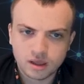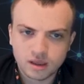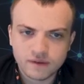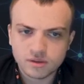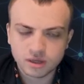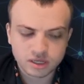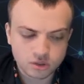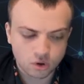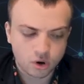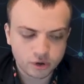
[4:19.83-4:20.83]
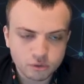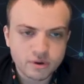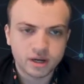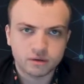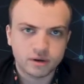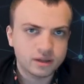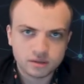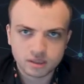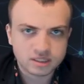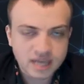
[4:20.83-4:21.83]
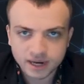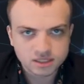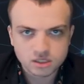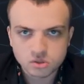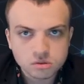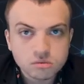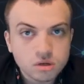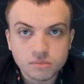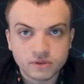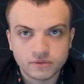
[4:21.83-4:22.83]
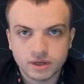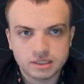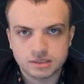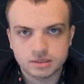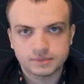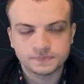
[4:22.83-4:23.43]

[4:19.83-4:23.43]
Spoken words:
Everything is already ready, right? The attack is extremely fast.